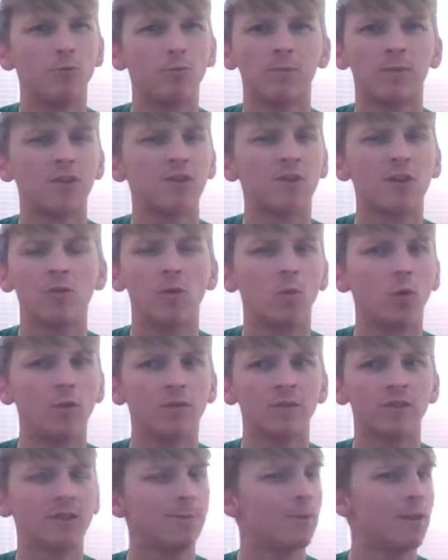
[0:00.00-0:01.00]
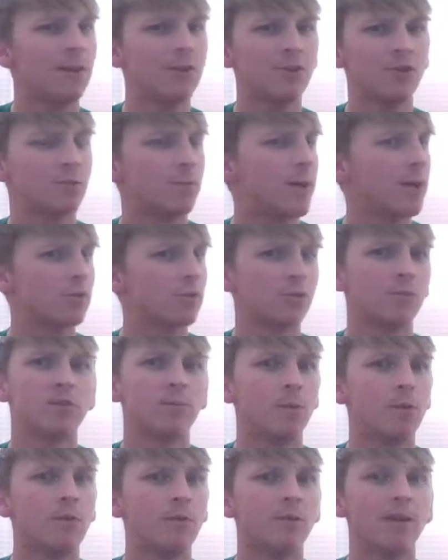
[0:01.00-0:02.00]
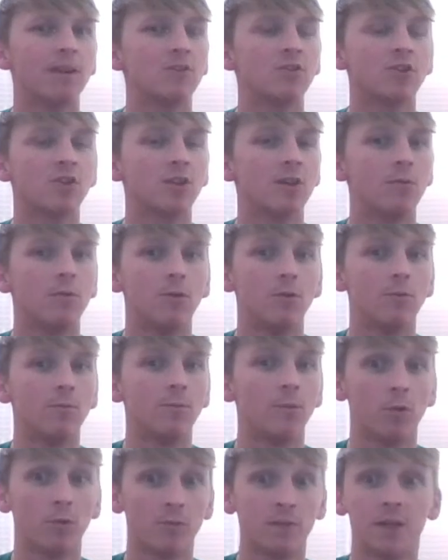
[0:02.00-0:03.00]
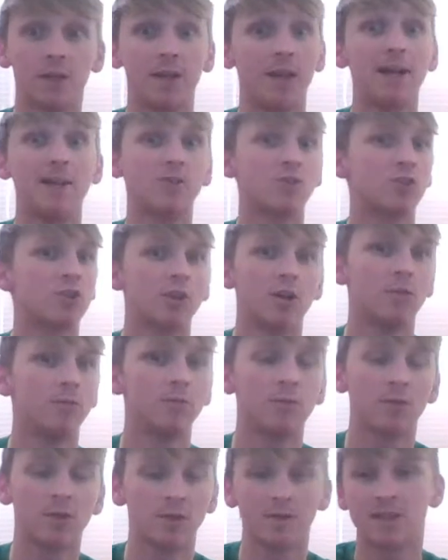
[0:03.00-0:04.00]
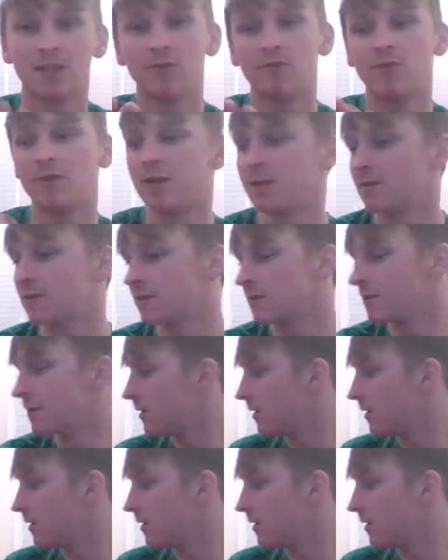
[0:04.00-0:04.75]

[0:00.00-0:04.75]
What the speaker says: there's only one stipulation match on tomorrow night's show, or tonight's show, considering it's